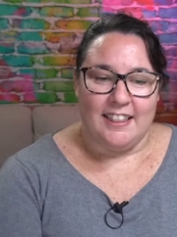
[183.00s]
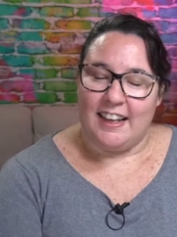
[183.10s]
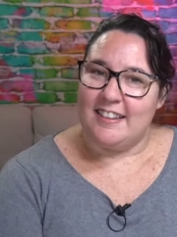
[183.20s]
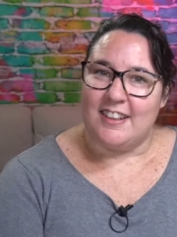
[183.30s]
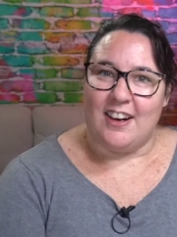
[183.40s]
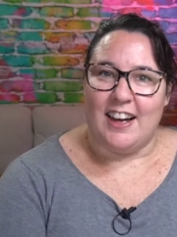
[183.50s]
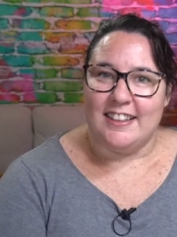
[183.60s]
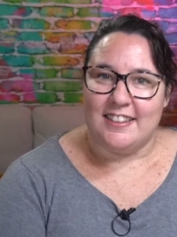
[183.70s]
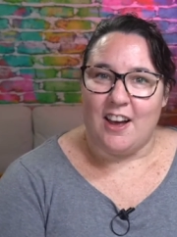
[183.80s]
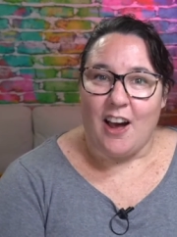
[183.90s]
Thanks,
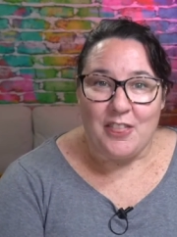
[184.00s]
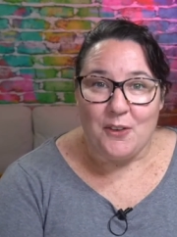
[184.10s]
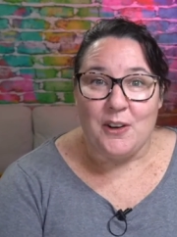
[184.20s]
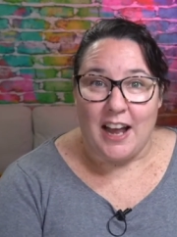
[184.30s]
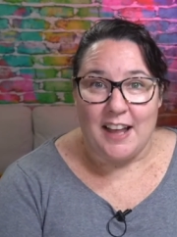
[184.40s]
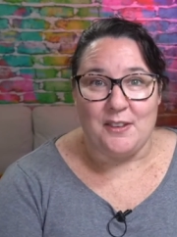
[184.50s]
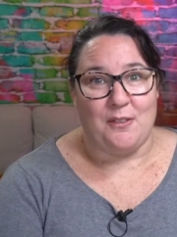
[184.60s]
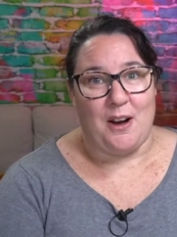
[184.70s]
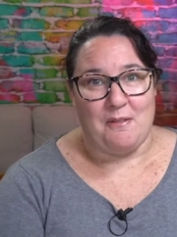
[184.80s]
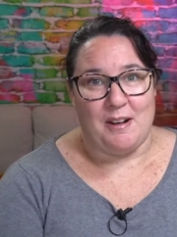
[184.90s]
guys. I thought I had
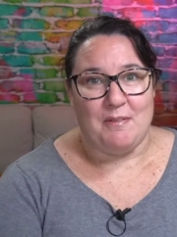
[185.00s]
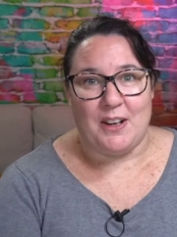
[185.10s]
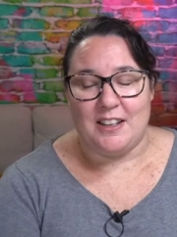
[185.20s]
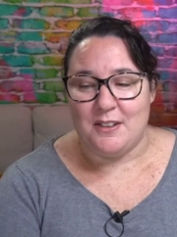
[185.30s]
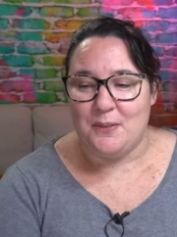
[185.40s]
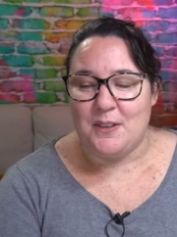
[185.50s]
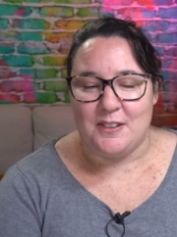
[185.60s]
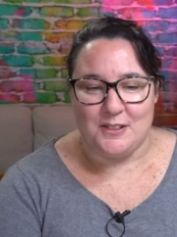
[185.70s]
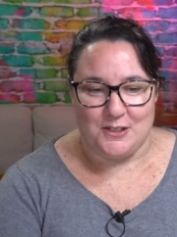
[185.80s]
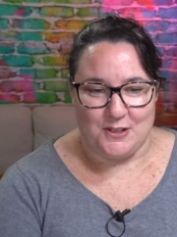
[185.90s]
the right one, but I just
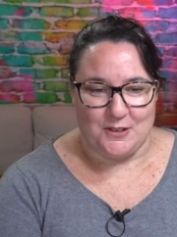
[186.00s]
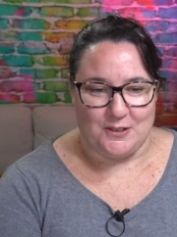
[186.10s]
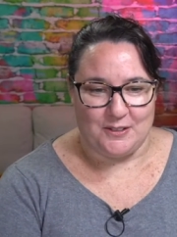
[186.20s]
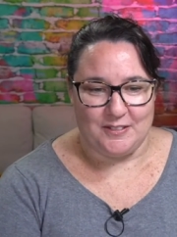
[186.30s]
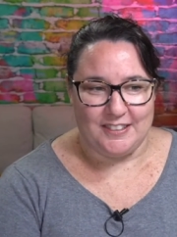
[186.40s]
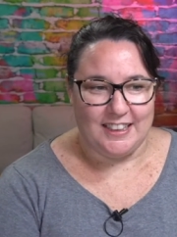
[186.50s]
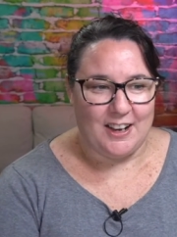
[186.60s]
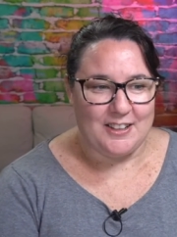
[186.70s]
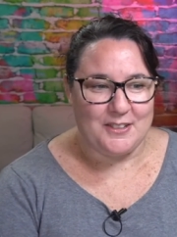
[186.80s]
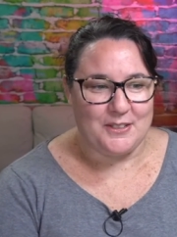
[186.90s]
wasn't sure.
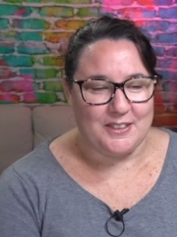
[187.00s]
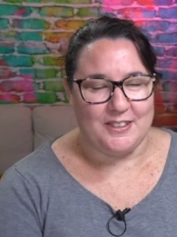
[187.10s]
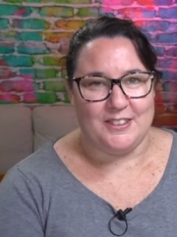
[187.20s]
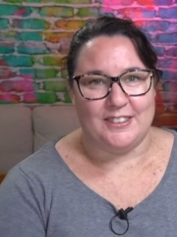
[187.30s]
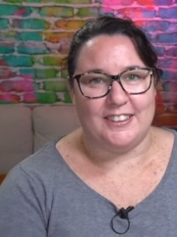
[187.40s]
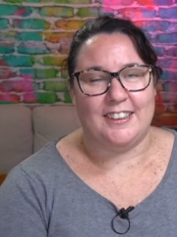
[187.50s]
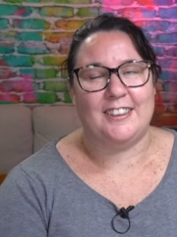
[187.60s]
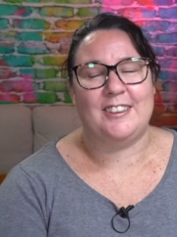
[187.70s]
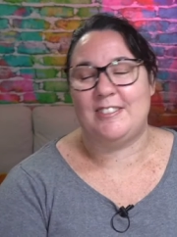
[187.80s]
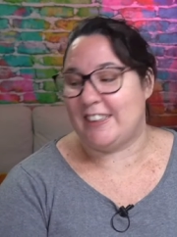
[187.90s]
I just wasn't sure.
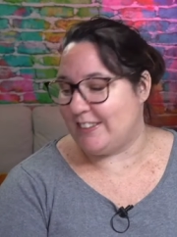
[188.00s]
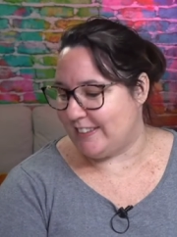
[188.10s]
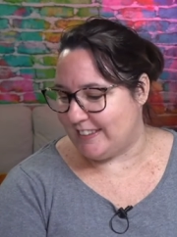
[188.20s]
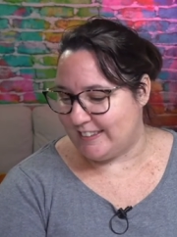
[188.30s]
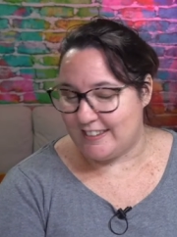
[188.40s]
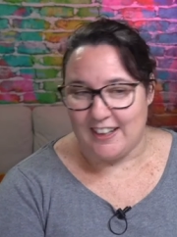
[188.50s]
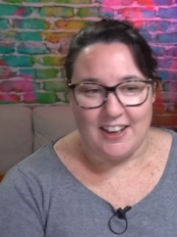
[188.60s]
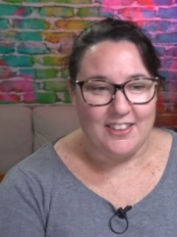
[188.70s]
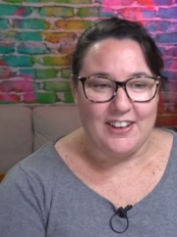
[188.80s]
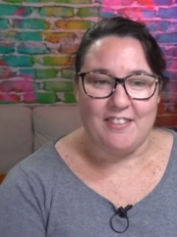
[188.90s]
Oh my goodness.
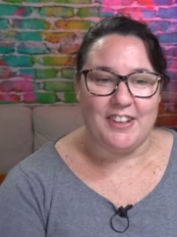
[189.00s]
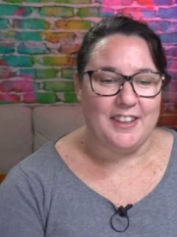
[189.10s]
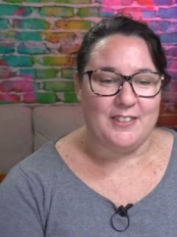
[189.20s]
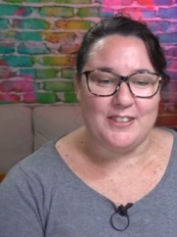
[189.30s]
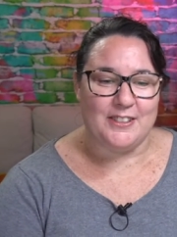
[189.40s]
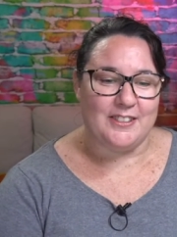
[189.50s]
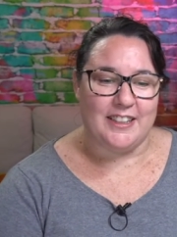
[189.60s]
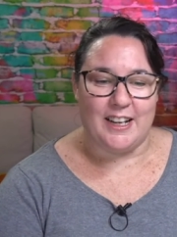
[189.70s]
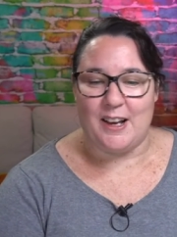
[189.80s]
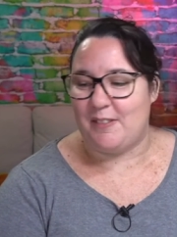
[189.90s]
I thought everything was all
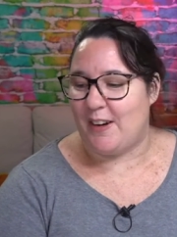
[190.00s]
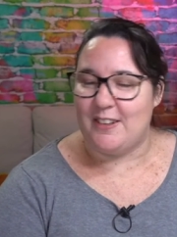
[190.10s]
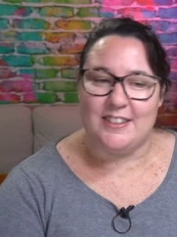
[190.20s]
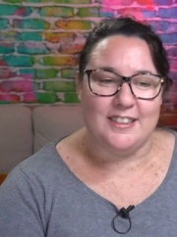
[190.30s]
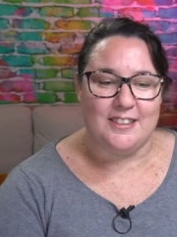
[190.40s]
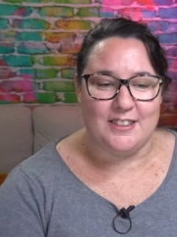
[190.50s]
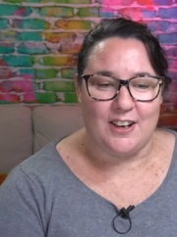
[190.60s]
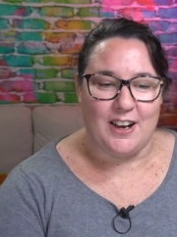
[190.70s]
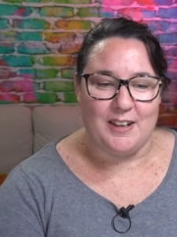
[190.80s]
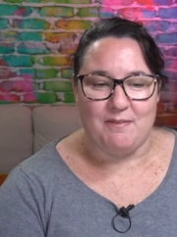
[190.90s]
set up. I was
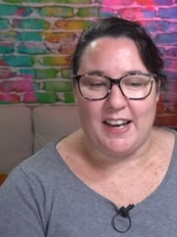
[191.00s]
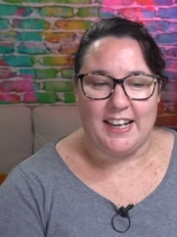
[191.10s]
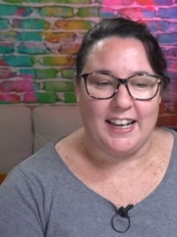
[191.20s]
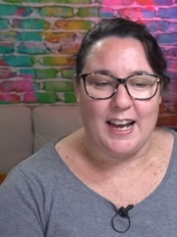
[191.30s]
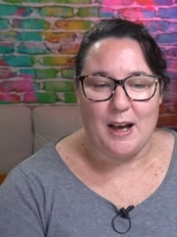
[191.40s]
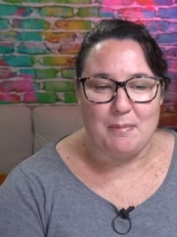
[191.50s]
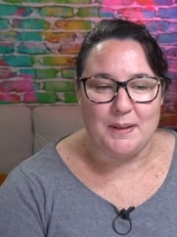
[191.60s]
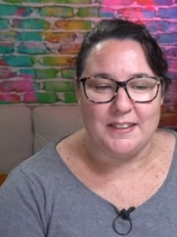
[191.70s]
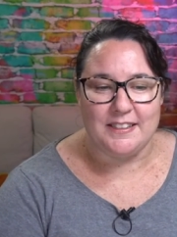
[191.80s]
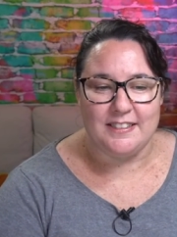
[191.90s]
inside making
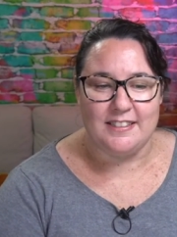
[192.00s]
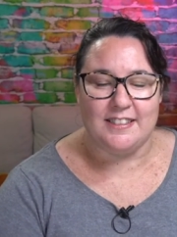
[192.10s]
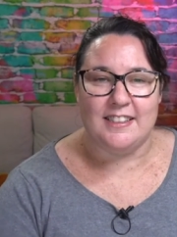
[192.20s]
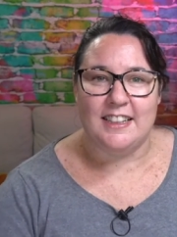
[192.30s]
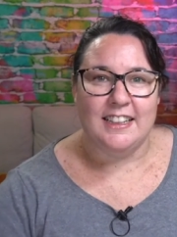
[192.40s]
cuppers,